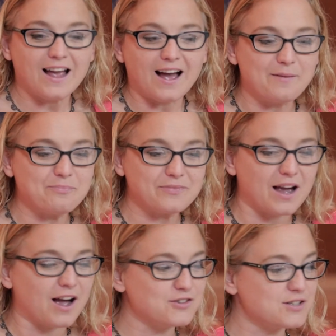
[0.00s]

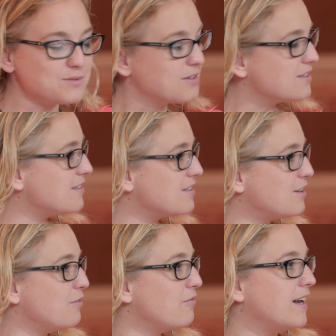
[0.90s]
I just wanted
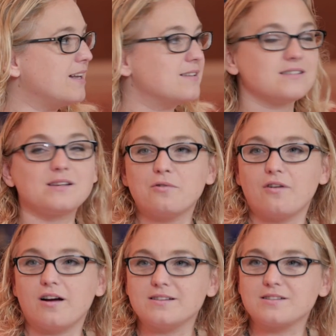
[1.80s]
to really
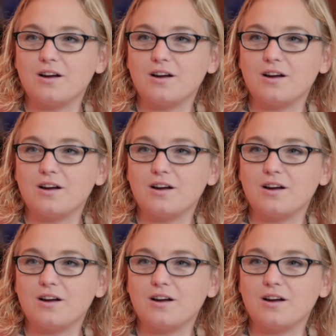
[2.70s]
summarise